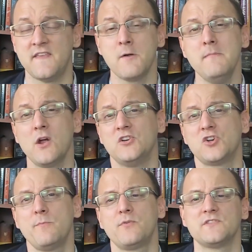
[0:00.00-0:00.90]
They're mere
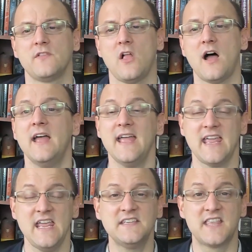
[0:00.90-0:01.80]
interpreters of the law.
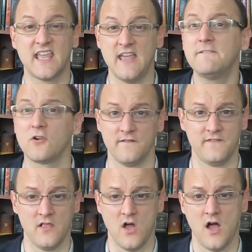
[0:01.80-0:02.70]
He's the giver of
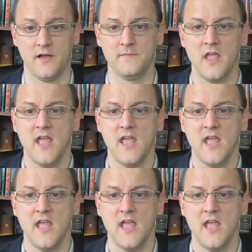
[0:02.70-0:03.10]
the law.